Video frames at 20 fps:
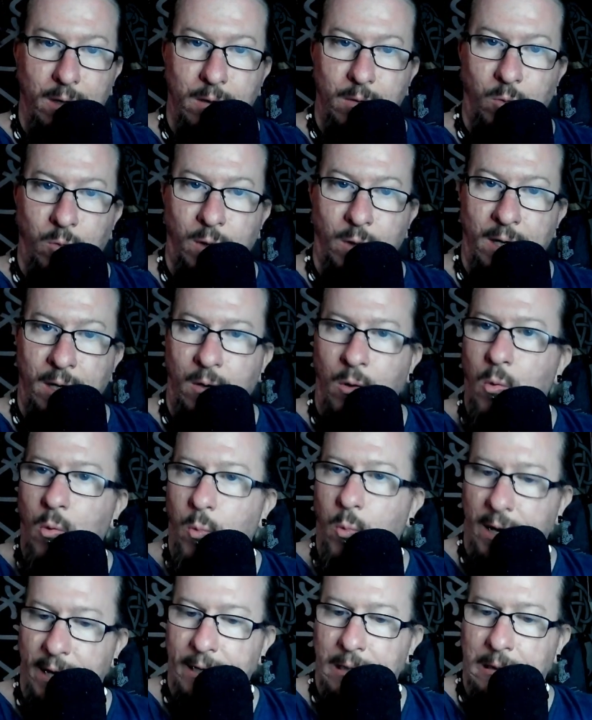well,
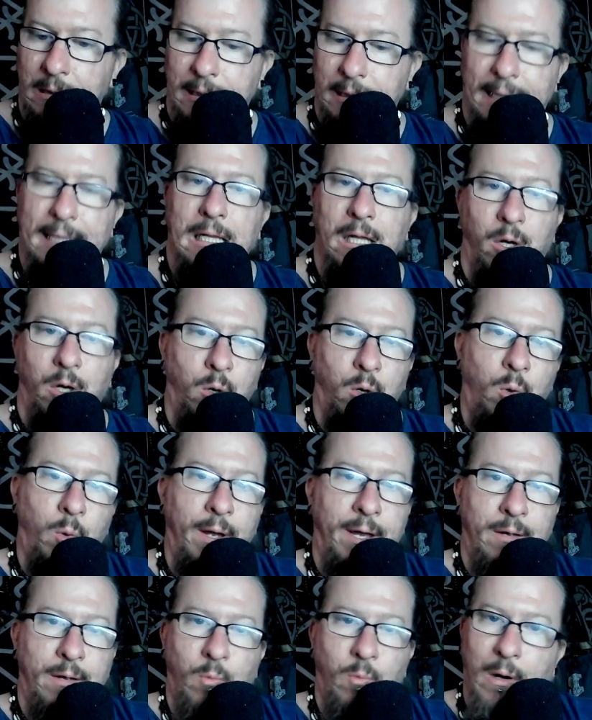well, hello, and
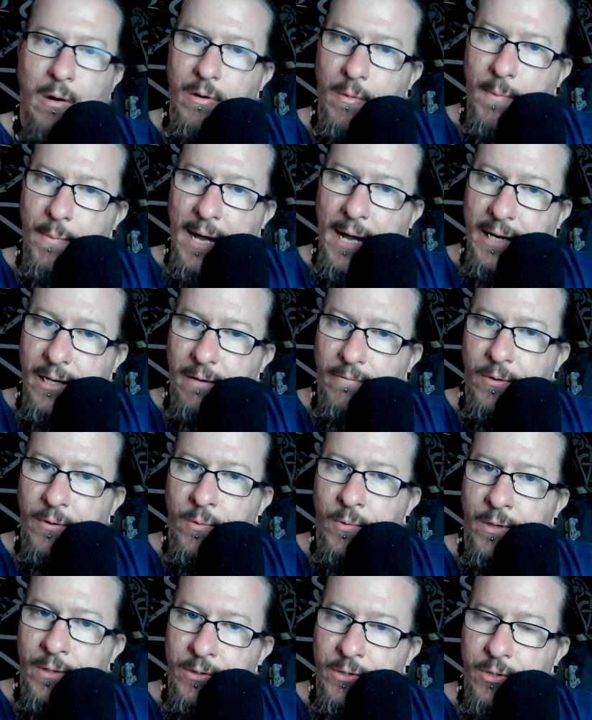welcome back, everyone,
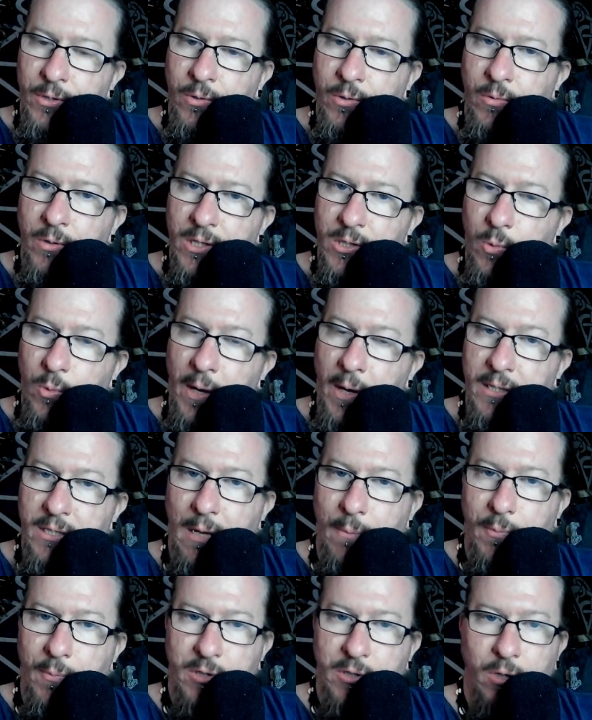to this week's
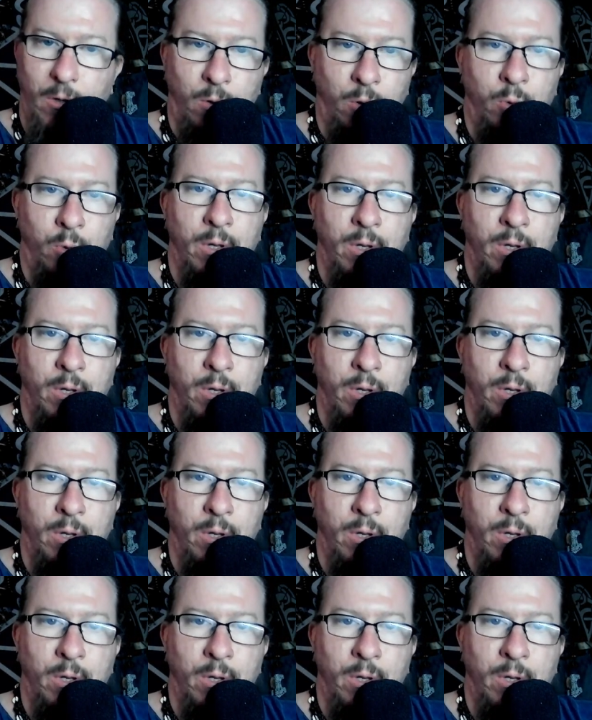episode